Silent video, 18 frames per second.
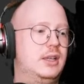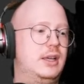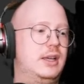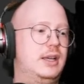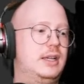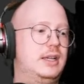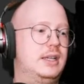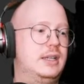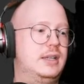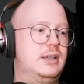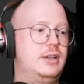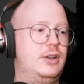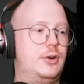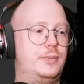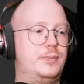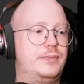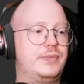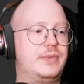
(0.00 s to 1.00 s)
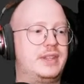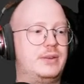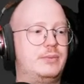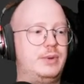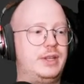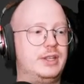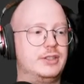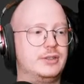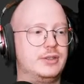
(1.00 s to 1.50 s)
Uh, no,
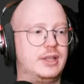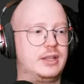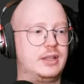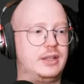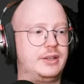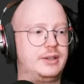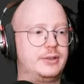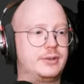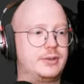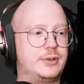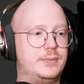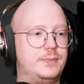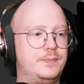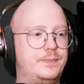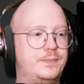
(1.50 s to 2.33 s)
we can do that later though.